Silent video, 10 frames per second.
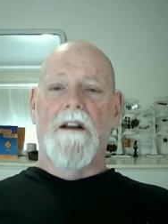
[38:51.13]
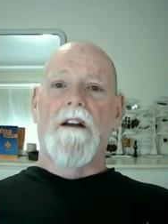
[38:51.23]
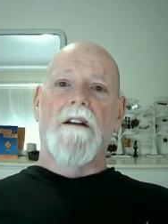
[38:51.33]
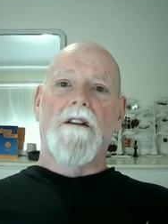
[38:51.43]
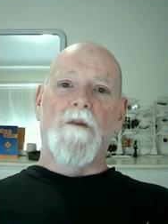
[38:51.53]

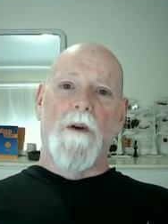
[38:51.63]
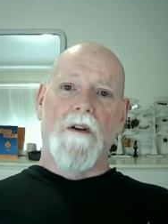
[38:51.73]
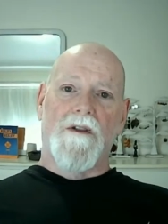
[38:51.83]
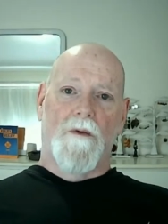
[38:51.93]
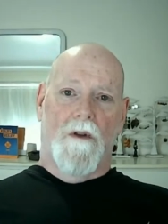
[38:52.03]

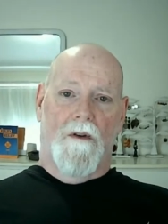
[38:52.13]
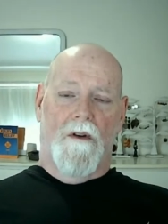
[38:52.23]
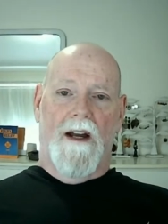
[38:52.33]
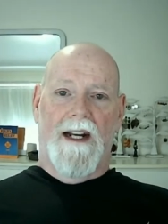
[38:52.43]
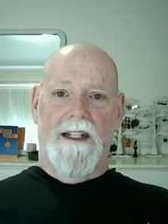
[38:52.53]
spiritual
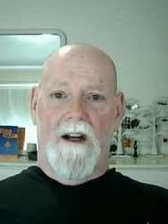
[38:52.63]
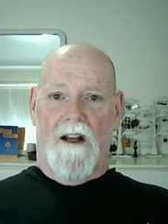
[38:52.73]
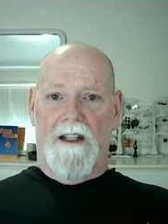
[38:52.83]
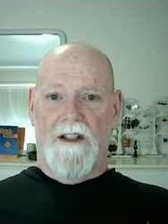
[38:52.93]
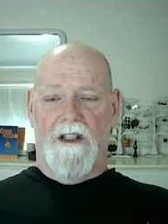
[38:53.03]

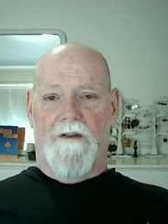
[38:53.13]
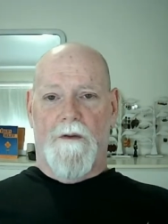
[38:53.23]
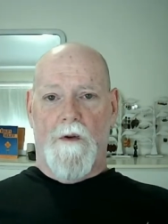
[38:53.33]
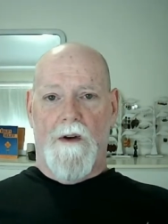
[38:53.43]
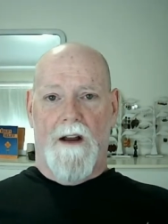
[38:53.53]
ideologies from
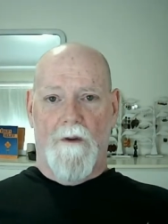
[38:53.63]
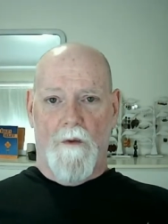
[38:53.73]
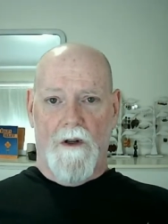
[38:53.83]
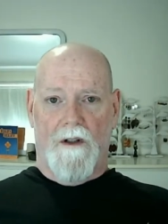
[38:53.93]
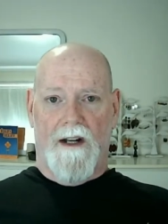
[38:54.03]
around the
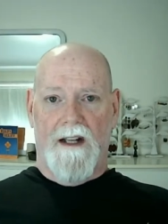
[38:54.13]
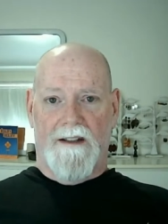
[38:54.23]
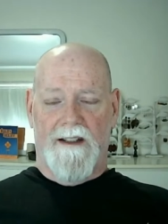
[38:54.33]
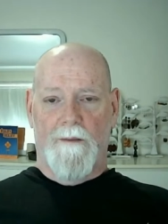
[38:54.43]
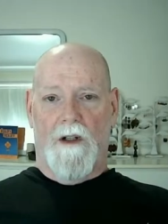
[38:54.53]
world and how
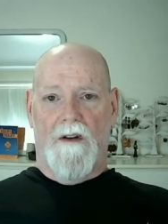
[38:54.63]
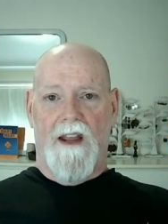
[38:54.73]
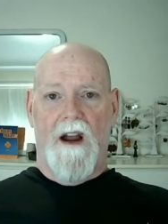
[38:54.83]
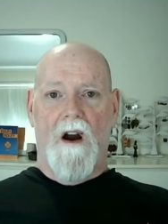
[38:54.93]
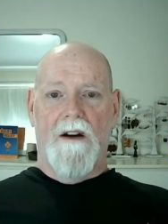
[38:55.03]
similar they
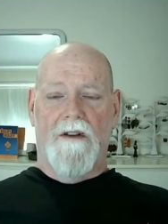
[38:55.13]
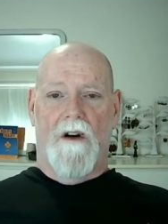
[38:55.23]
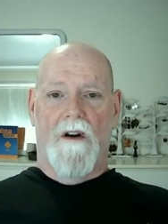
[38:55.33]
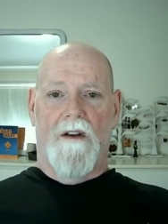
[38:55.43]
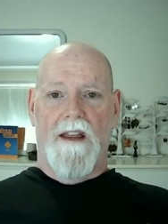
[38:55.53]
are to
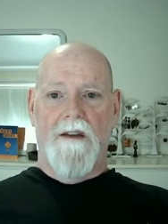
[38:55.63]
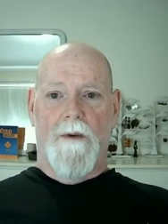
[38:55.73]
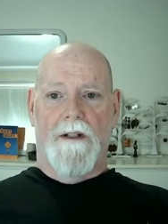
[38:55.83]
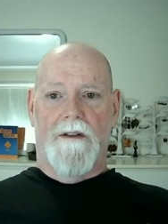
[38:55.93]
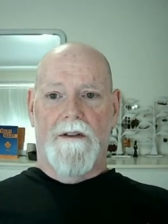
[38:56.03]
all the other
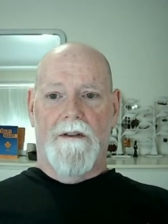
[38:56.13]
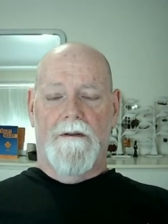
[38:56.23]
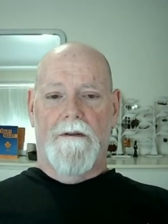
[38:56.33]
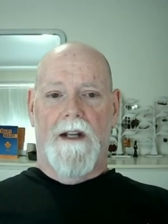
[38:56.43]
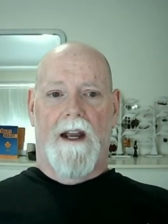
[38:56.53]
ones.
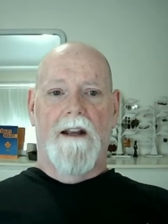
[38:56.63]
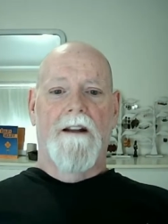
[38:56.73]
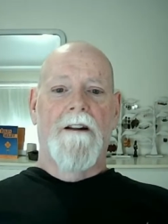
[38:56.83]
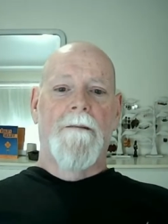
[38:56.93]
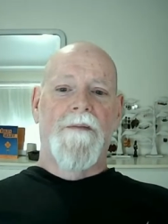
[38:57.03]
Okay,
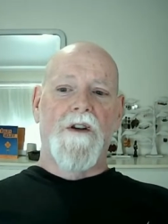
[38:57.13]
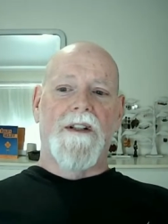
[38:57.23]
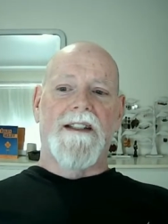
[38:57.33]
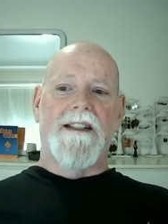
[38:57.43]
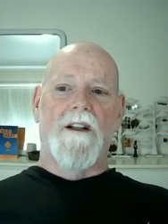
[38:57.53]
you can
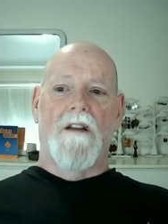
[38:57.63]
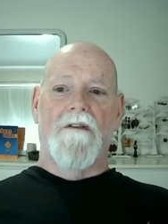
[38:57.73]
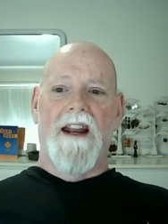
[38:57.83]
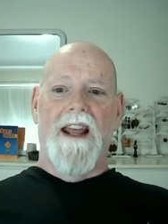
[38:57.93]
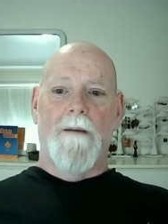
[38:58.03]
see all of
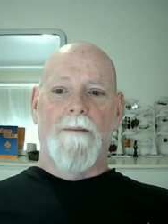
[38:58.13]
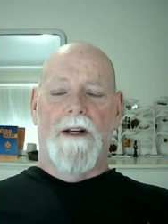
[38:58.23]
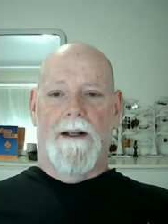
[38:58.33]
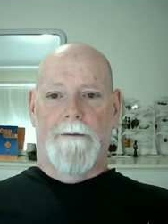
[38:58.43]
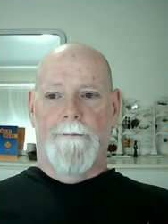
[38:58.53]
that happening.
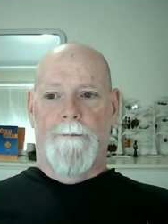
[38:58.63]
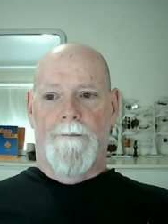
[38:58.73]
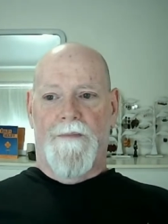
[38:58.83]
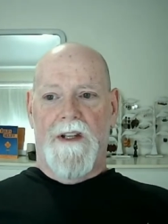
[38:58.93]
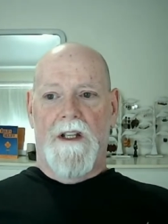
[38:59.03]

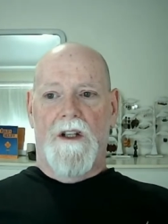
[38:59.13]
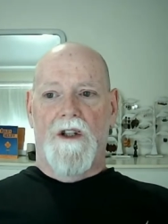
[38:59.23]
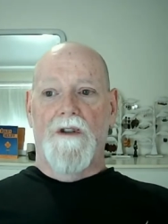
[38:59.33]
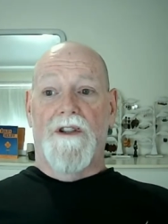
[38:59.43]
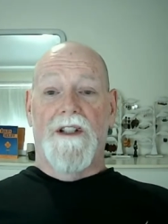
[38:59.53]

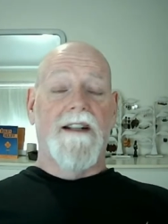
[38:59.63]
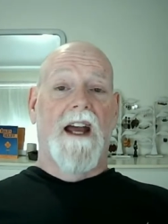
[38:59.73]
You just have